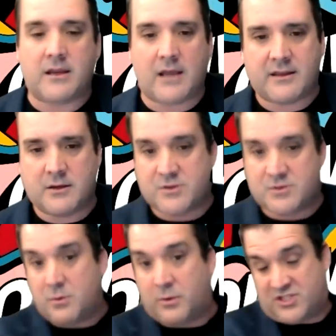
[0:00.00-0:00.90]
yeah, you
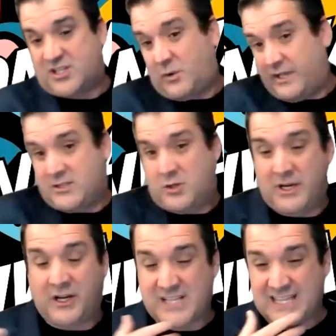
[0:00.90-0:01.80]
you were just only two
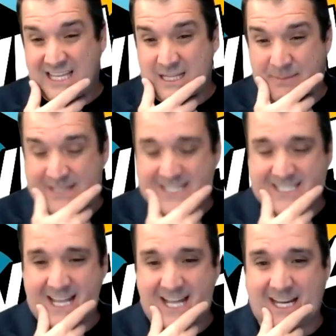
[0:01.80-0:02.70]
years, I think, in the business
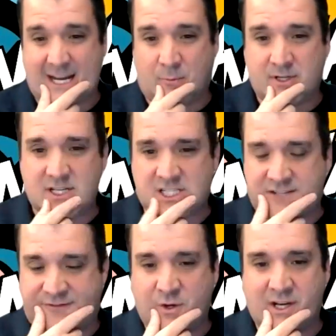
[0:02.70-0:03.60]
at that time, weren't you? Just
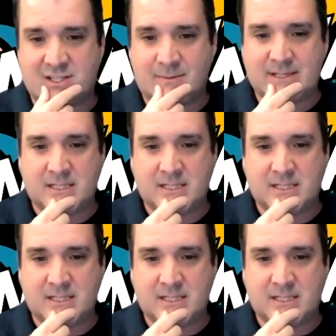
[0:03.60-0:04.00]
two years. I got in